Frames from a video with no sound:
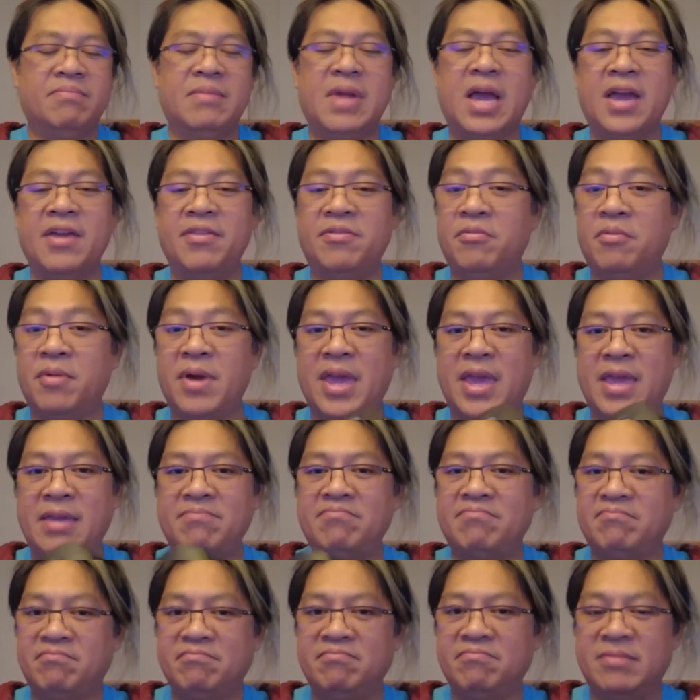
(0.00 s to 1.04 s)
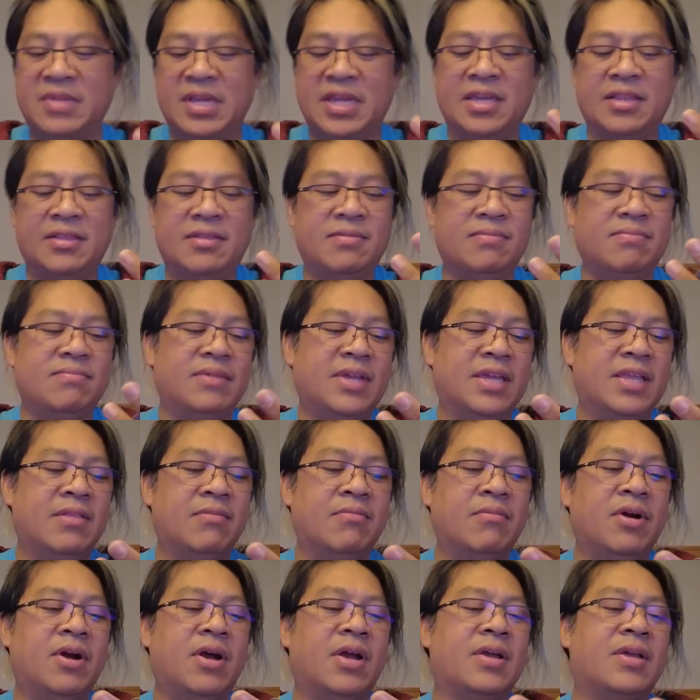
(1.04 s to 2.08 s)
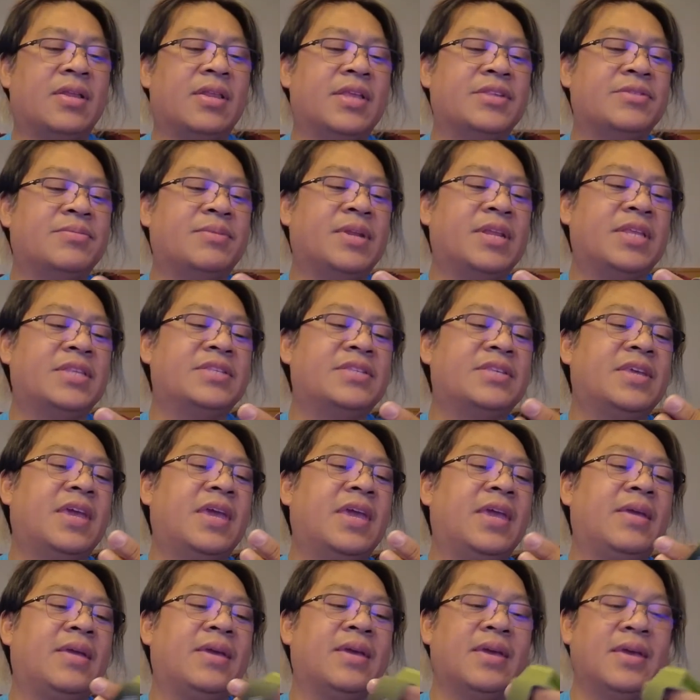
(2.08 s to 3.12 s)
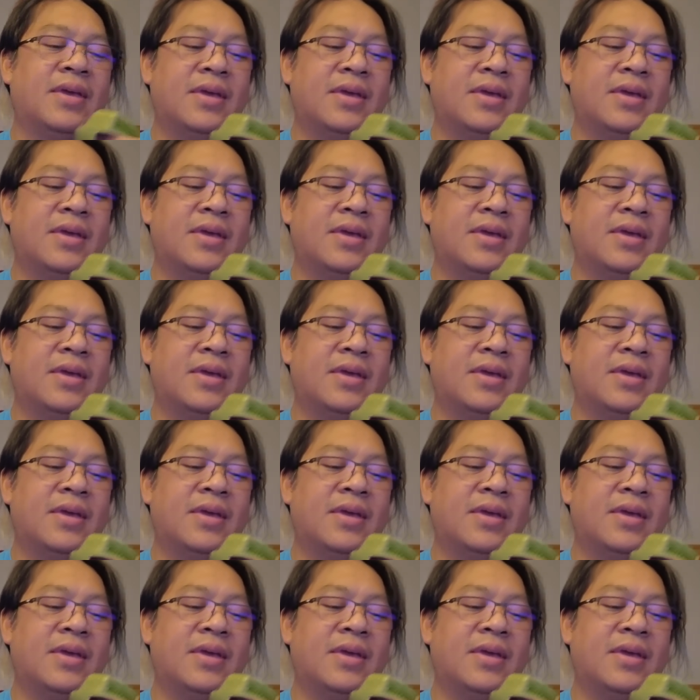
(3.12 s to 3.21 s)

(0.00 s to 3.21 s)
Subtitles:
either way, it'll work. That's what it's saying.